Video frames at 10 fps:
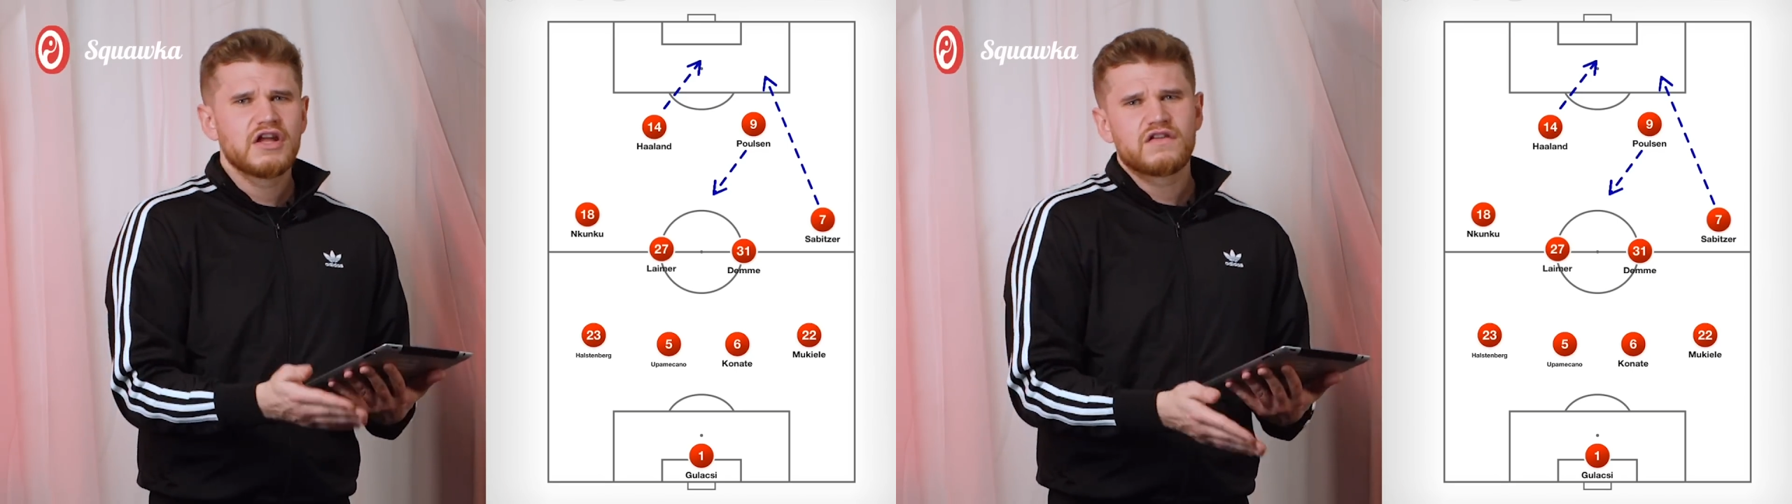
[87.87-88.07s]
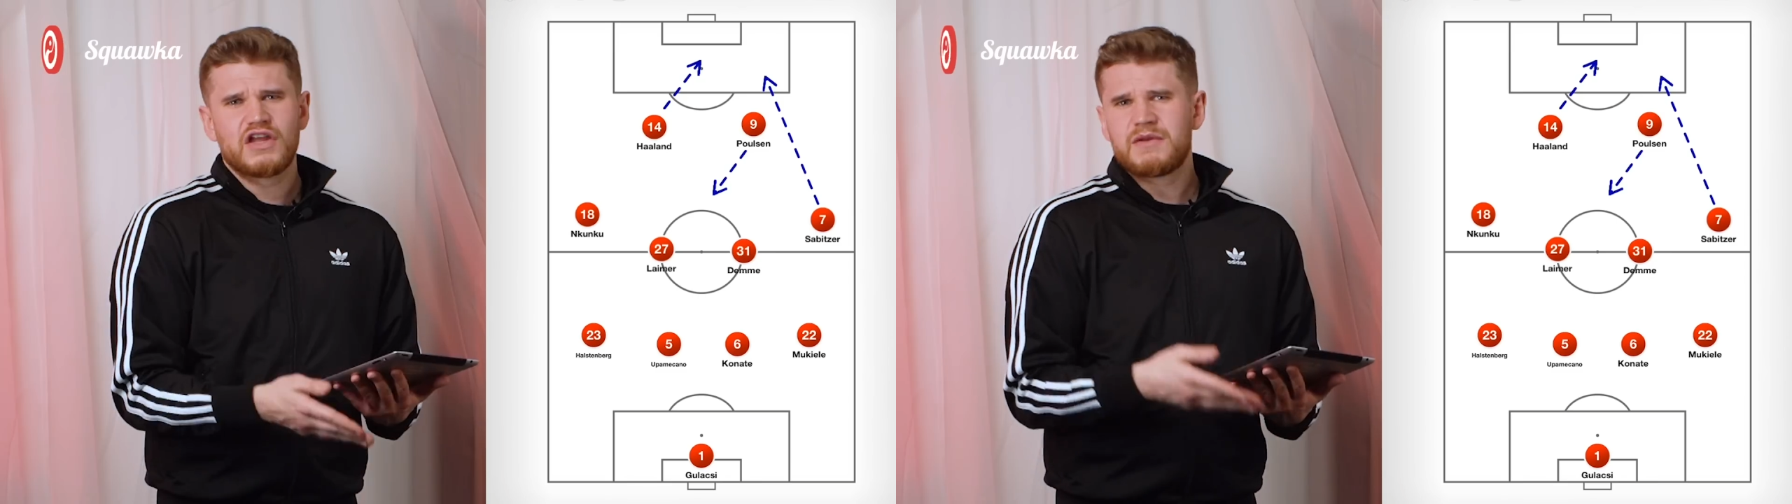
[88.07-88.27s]

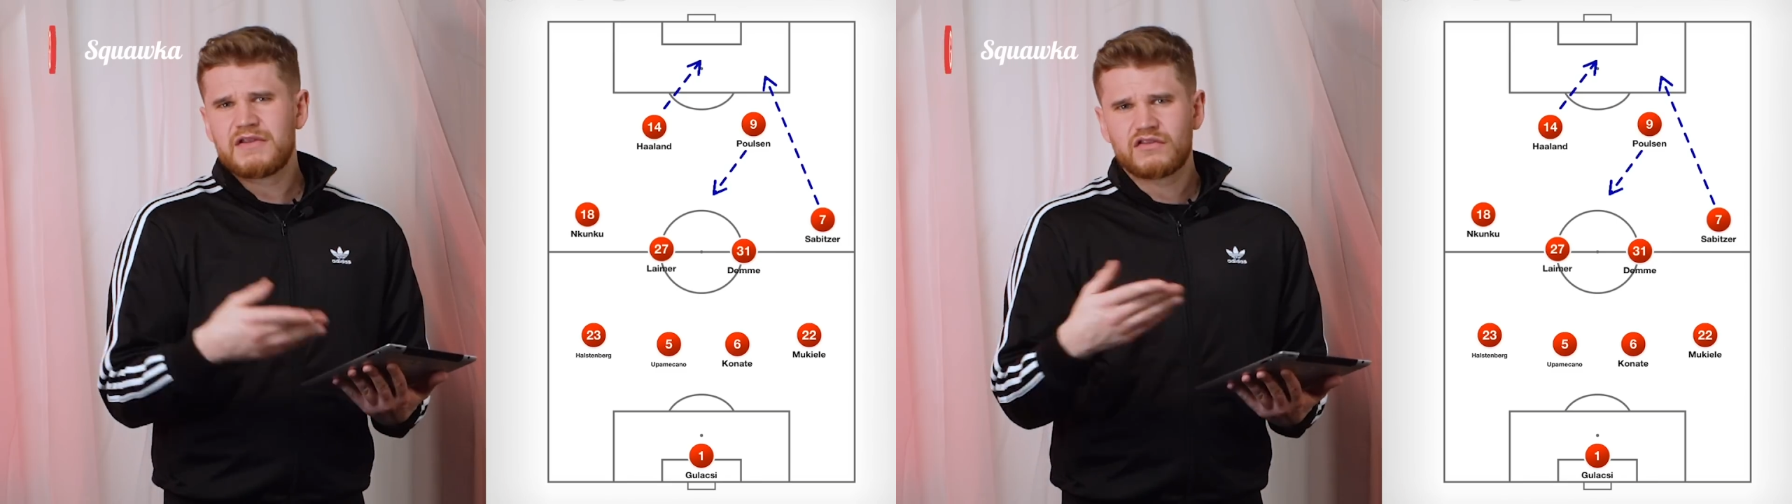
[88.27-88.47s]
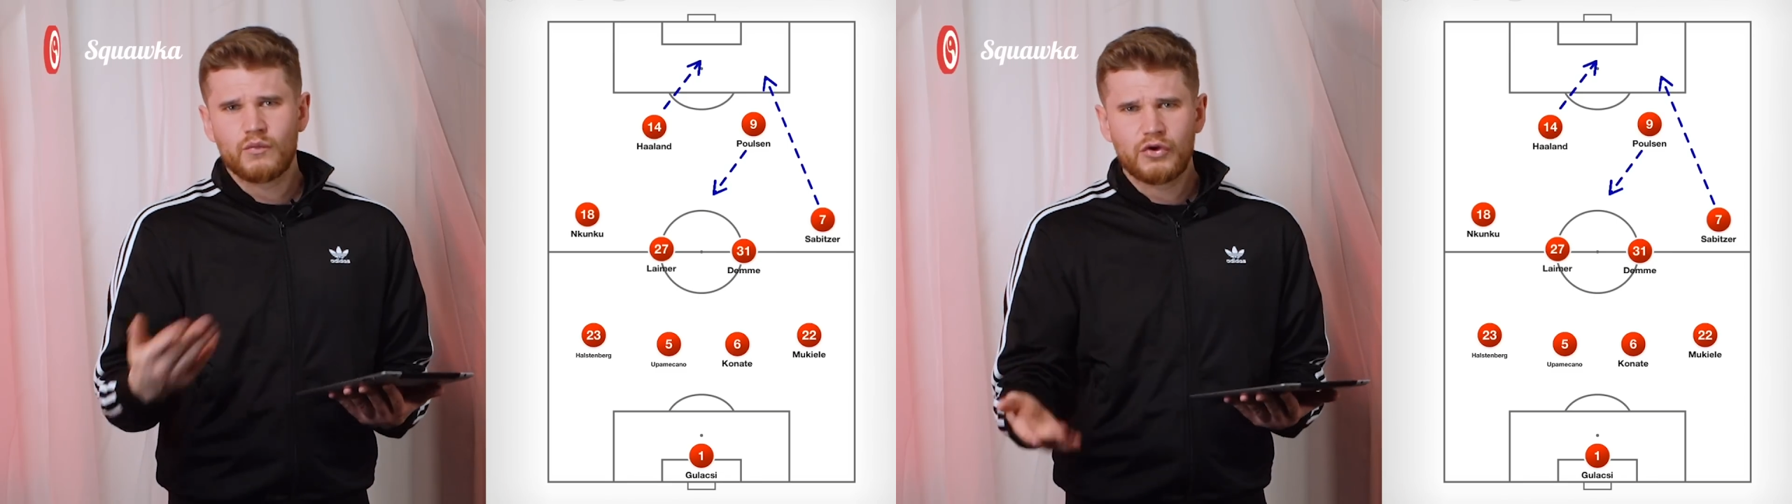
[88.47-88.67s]
turned him
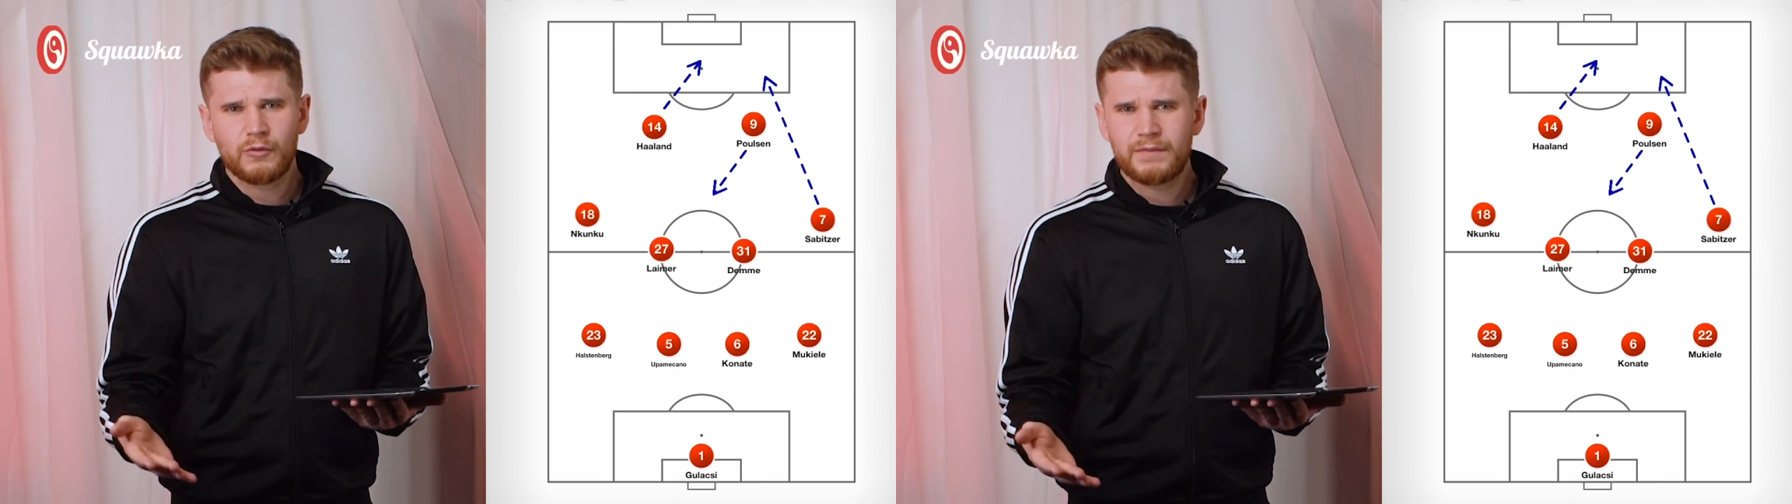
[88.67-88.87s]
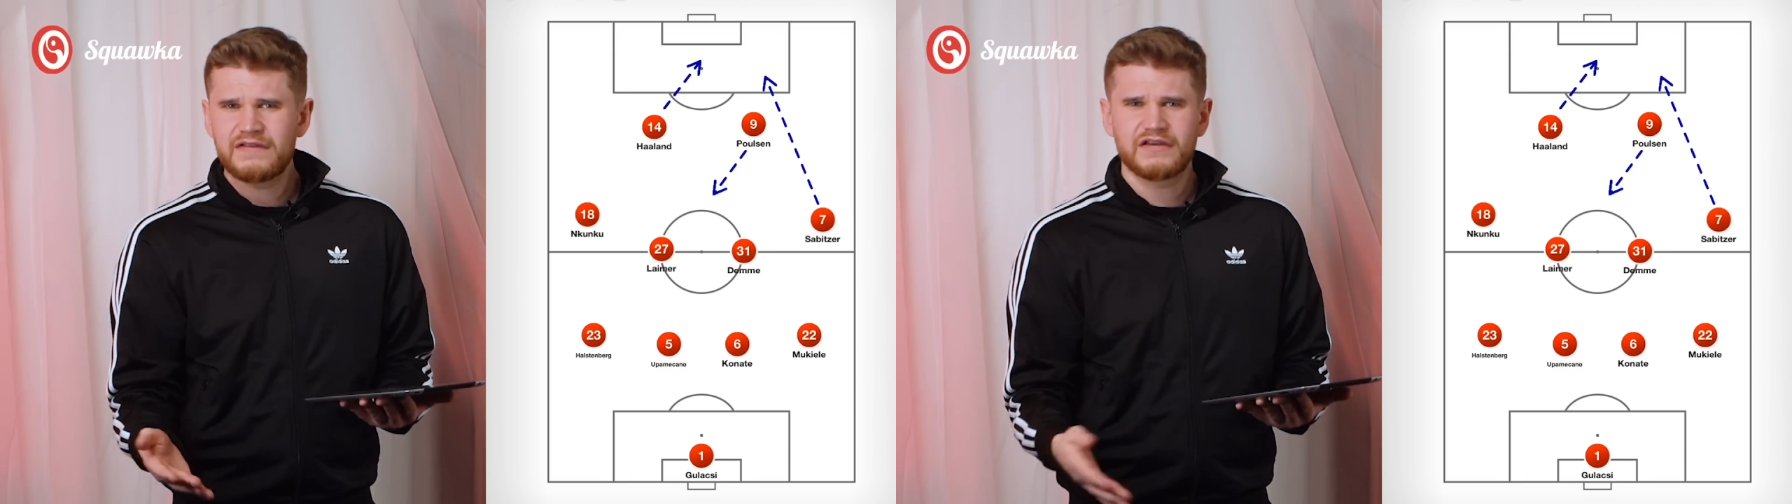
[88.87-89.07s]
into a
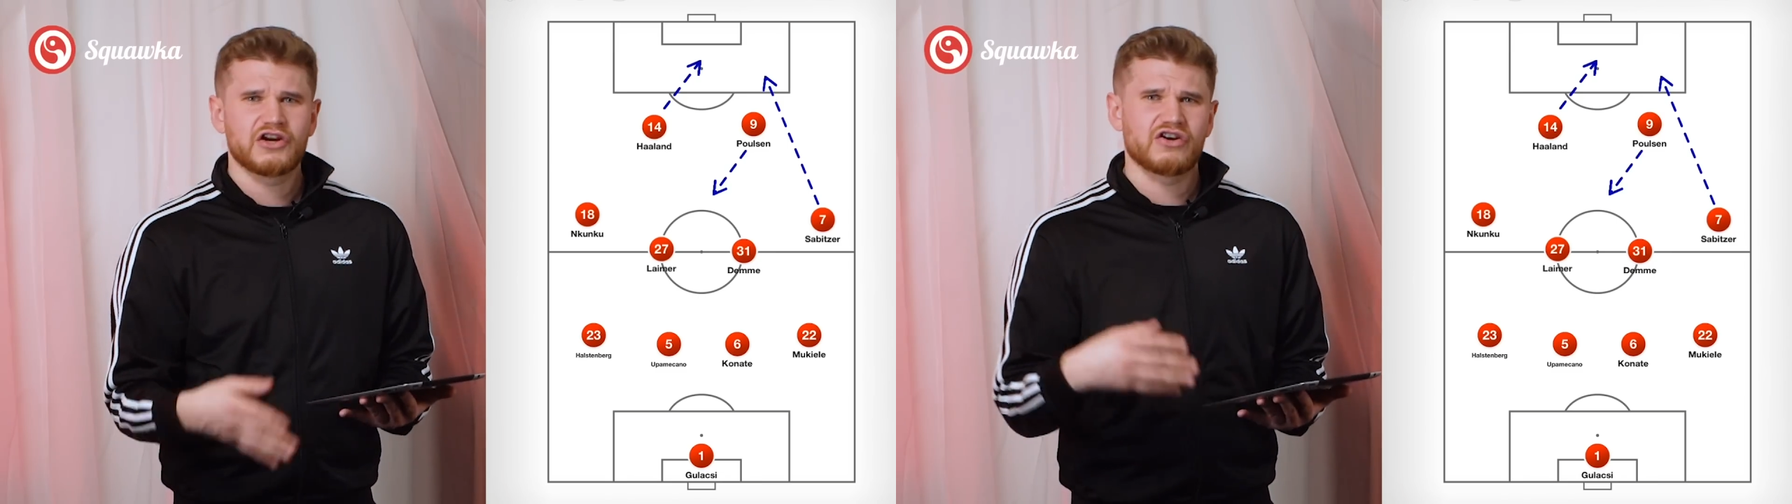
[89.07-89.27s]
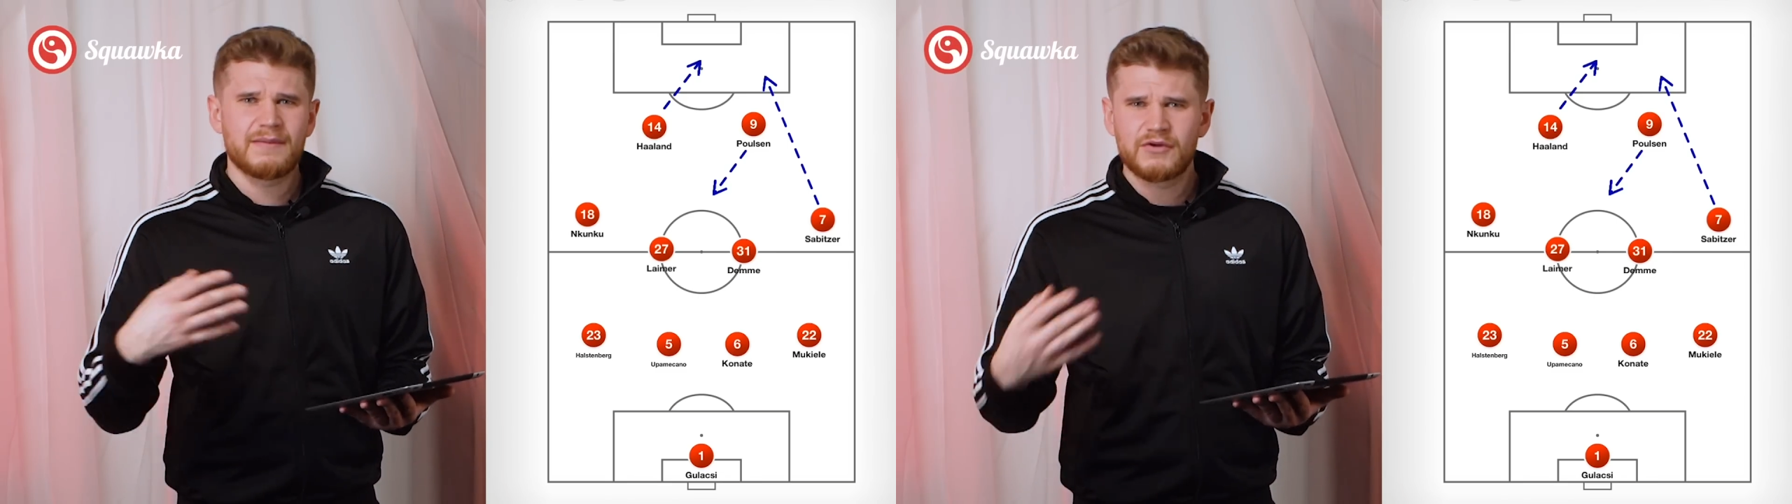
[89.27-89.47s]
world beater,
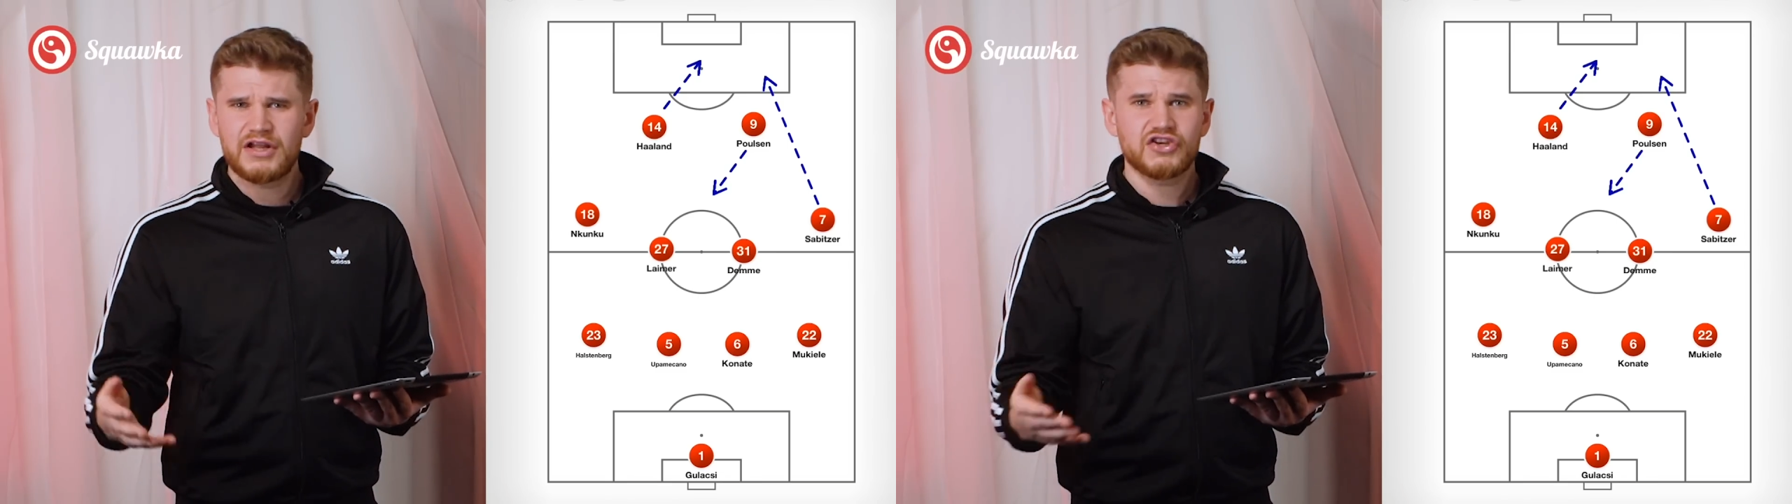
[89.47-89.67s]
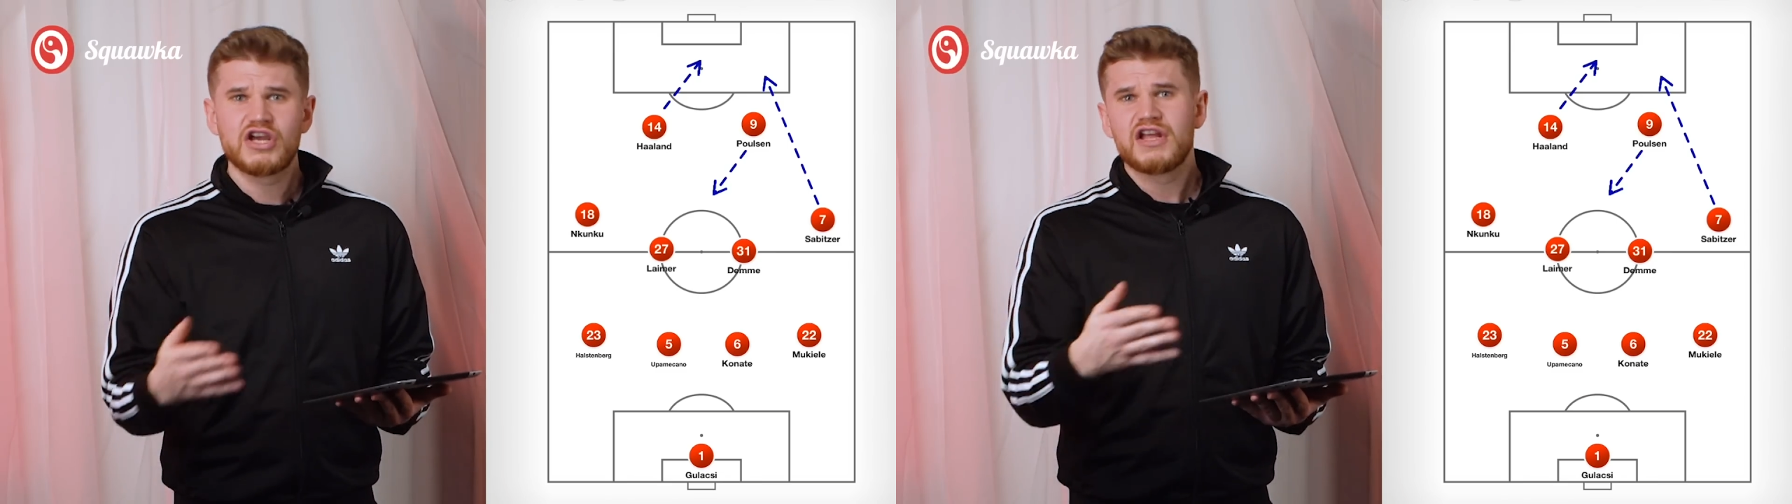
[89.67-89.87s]
Kramaric,